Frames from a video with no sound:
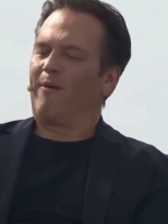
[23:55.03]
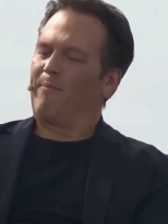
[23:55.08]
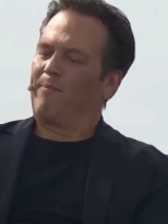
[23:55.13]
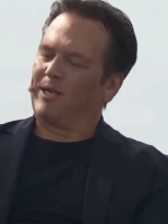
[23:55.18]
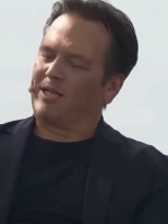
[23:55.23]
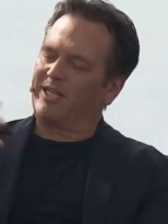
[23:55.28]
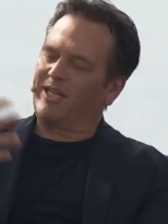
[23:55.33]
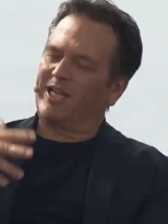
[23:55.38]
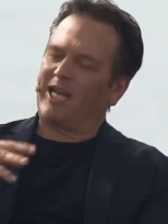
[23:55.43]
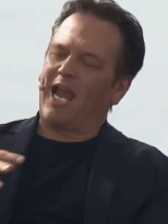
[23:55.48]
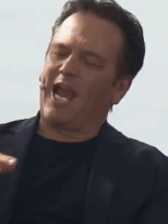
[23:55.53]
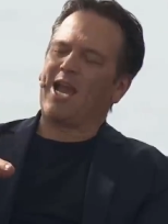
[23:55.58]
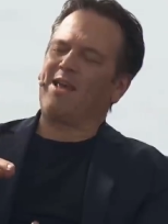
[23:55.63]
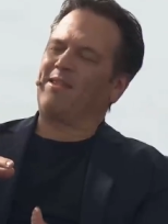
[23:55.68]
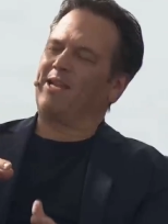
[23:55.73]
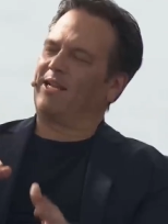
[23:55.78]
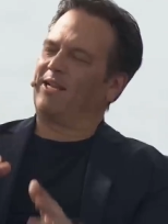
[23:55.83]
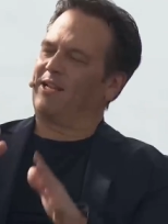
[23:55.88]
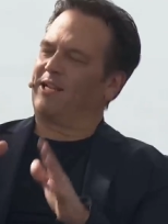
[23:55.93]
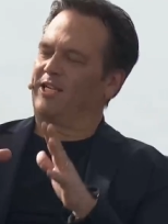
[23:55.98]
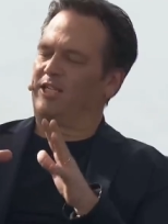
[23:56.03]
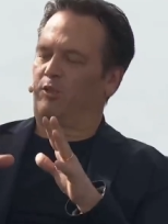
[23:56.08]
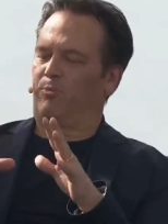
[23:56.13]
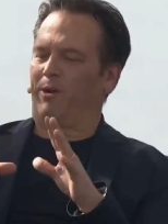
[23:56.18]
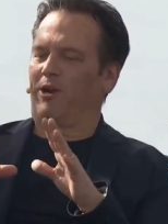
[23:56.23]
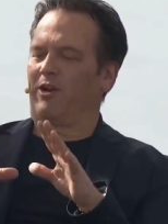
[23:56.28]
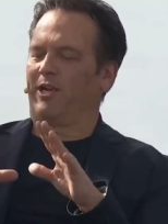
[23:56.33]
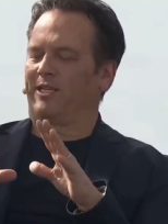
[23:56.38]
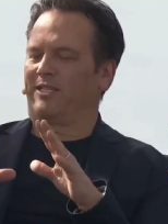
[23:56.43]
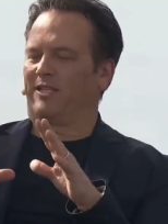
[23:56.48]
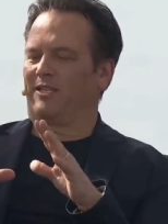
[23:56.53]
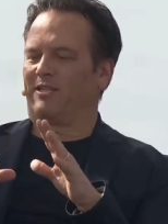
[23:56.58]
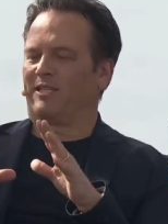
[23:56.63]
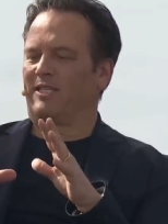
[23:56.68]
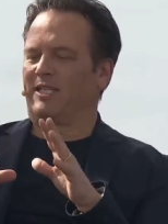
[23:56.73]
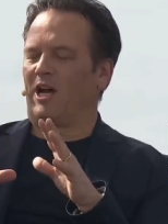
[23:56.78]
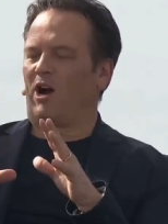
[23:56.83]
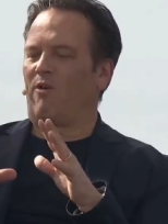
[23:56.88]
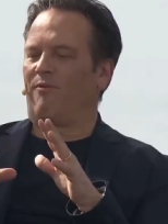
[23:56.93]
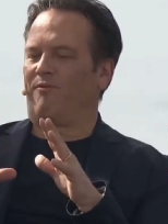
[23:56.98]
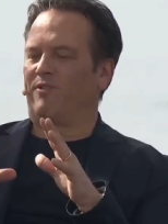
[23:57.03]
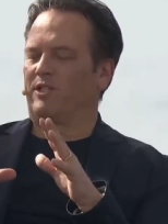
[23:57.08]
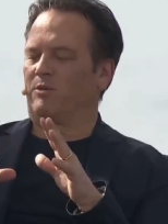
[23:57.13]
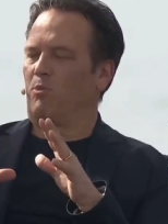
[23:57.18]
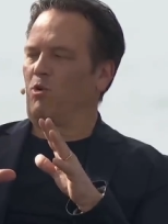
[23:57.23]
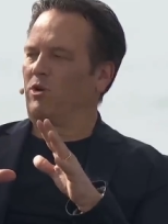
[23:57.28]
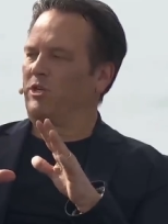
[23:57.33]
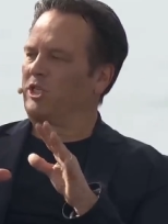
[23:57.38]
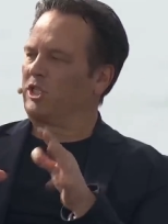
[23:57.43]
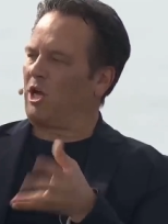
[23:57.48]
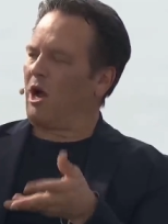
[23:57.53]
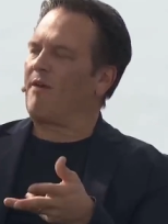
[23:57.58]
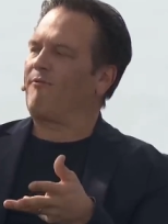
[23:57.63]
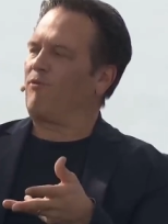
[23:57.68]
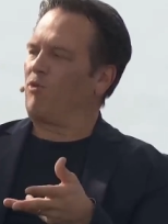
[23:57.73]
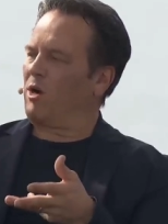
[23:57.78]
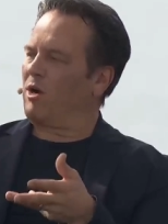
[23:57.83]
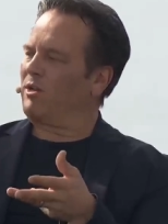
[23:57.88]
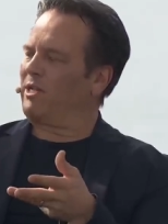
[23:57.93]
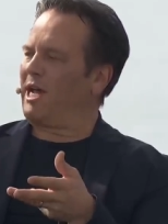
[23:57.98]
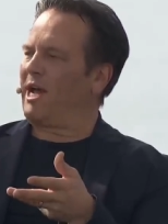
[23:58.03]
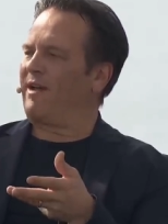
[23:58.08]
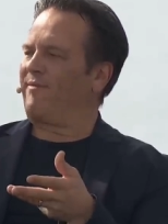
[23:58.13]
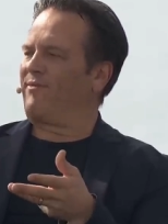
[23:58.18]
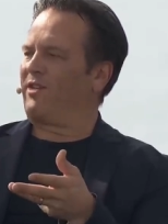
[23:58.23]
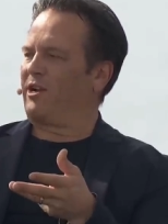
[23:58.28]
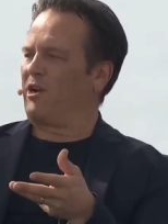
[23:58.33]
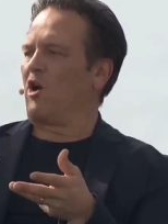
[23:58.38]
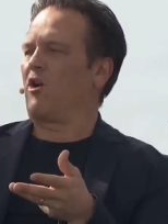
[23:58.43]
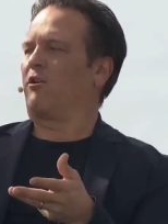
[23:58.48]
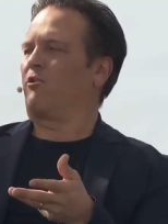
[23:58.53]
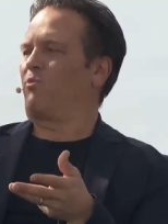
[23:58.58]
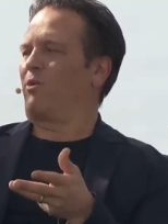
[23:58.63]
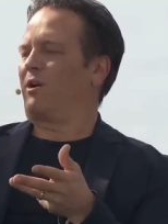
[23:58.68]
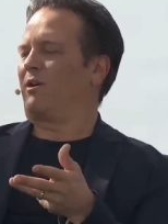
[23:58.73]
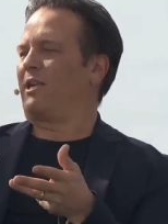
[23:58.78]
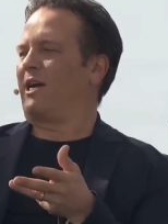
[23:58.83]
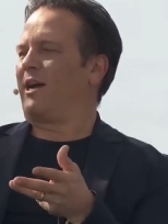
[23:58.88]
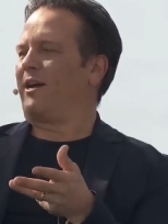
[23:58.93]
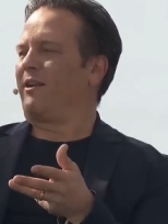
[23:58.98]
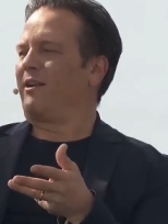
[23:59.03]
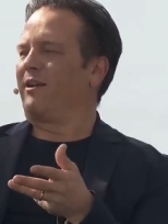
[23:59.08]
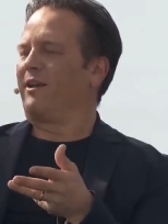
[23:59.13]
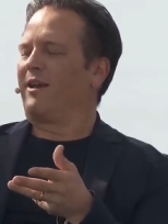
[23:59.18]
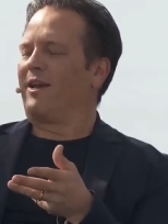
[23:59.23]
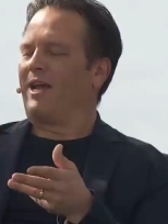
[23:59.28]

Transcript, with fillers: But today, I think the experience itself is more software led than hardware led.